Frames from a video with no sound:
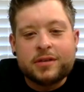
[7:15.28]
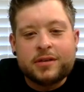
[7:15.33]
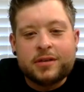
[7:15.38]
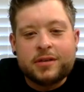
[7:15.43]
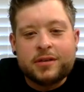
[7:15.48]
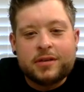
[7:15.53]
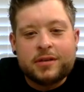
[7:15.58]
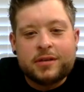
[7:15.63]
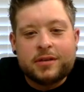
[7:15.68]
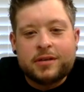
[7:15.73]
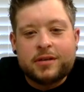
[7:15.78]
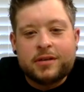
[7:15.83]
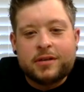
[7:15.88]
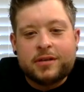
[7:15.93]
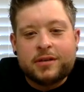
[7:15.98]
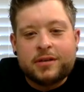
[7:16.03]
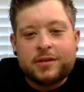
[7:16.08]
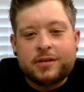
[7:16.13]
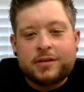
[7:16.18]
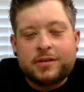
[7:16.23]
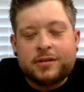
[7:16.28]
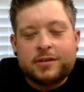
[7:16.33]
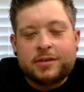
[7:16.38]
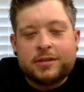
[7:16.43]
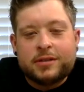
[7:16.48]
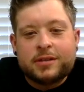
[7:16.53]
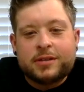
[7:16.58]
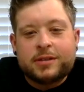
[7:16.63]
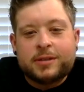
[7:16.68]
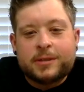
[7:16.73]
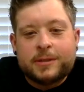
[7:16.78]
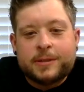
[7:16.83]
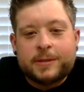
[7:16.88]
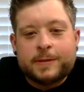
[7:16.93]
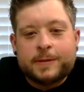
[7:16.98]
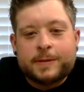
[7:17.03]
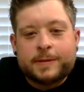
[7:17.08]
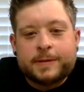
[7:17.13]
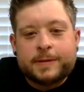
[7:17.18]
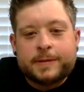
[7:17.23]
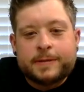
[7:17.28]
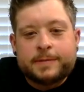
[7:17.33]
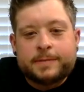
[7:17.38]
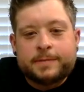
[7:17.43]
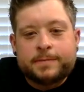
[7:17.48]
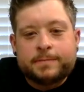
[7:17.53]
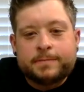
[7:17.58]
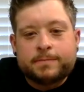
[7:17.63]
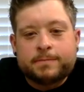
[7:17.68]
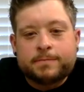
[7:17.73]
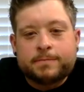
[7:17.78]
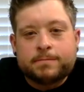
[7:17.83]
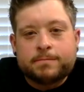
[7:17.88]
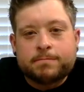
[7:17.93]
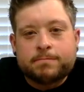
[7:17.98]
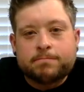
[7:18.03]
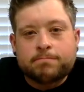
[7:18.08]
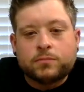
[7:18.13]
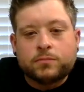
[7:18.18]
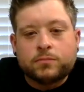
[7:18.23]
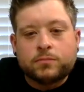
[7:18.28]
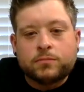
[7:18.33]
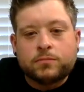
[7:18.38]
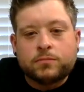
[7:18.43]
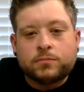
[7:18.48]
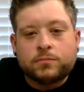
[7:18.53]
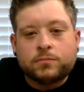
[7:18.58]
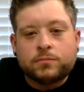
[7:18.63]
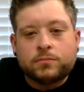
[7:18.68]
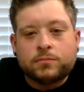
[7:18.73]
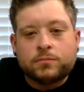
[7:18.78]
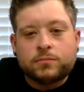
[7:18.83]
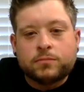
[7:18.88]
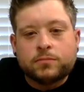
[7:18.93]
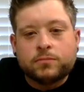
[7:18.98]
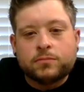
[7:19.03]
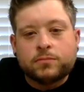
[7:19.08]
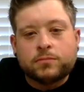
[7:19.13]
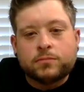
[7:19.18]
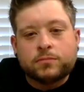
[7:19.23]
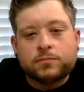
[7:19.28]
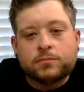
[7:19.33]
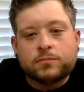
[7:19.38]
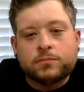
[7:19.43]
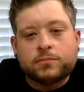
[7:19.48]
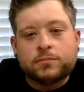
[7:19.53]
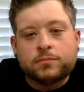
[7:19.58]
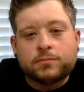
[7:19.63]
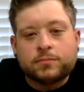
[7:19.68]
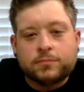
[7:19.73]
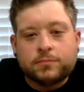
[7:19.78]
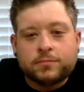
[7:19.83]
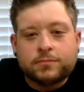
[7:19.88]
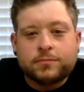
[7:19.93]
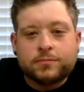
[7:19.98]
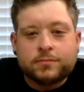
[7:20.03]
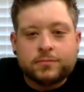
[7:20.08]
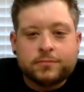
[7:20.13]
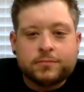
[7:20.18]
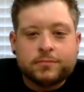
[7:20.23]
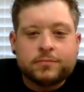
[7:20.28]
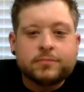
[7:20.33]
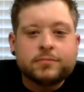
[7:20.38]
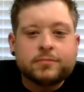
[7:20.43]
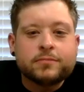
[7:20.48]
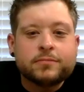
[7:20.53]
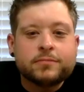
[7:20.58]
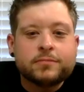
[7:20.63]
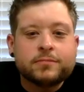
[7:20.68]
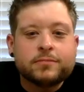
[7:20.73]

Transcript: (not speaking)